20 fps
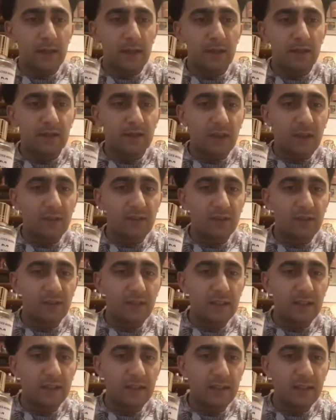
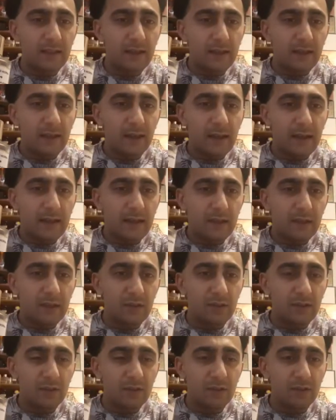zesty and
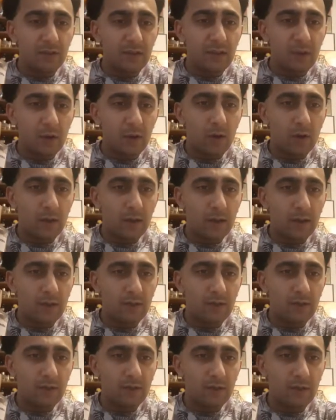juicy
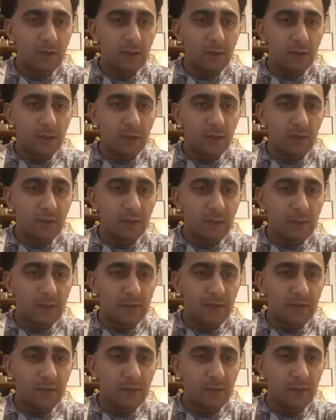orange, which
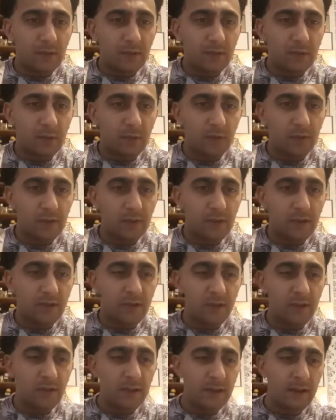makes it crisp,
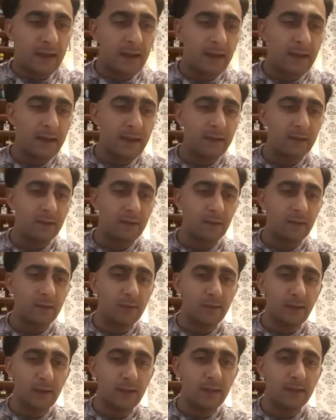refreshing, and
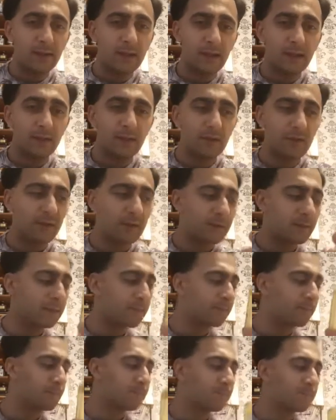revitalizing.
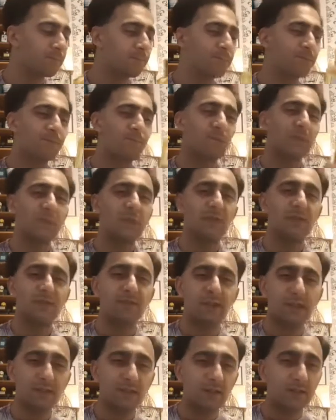The
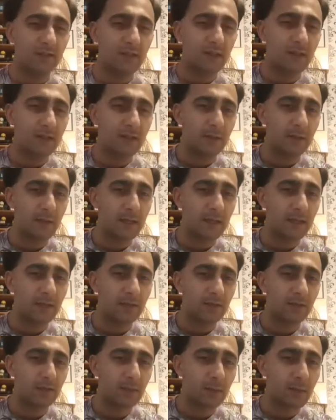vetiver in the
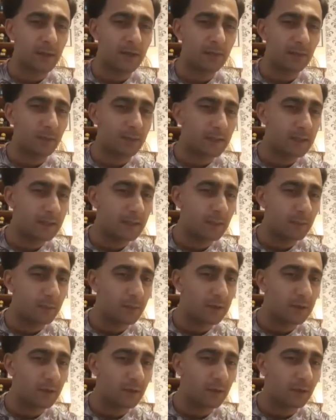base reminds me a little
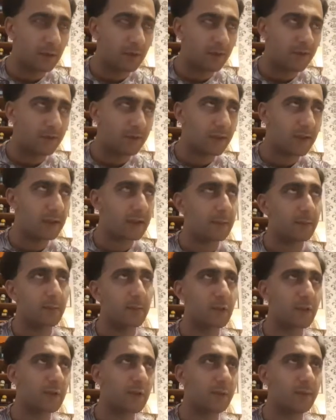bit of
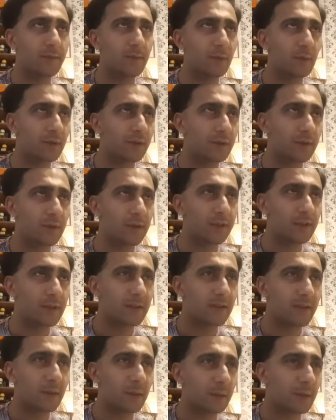Tom Ford's Grey
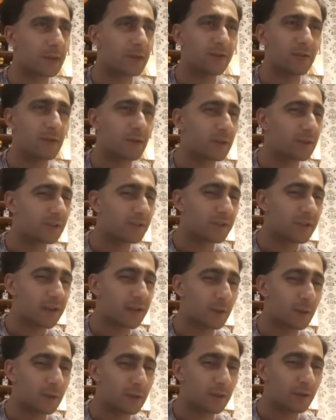Vetiver, but it's not as
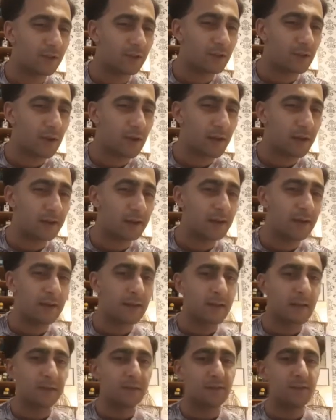sour and dry.
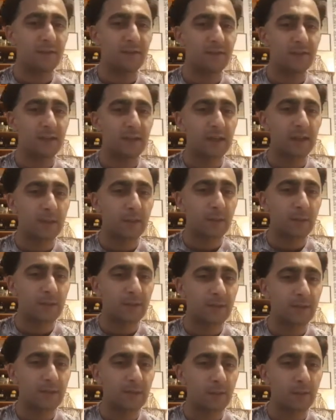It's definitely
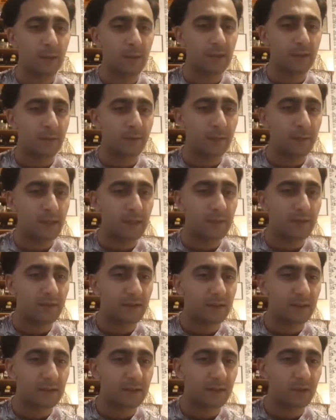uplifted by the mint
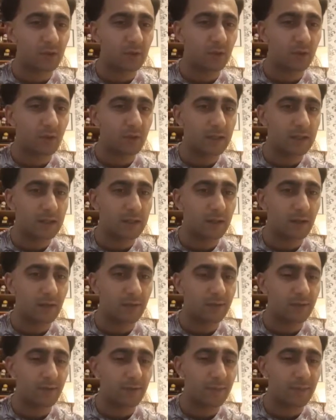and green note
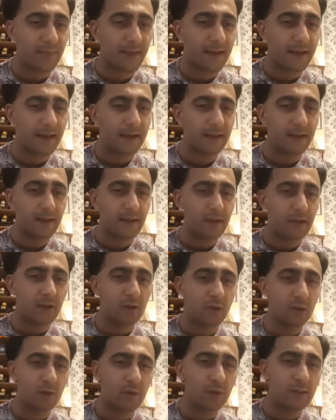from that
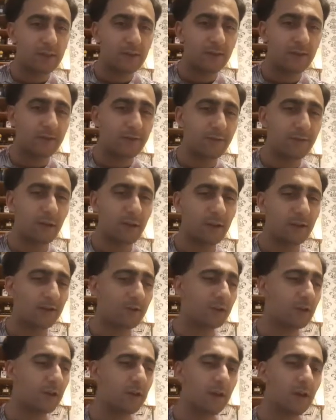green,
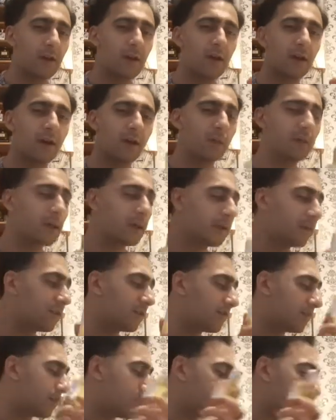fresh, herbaceous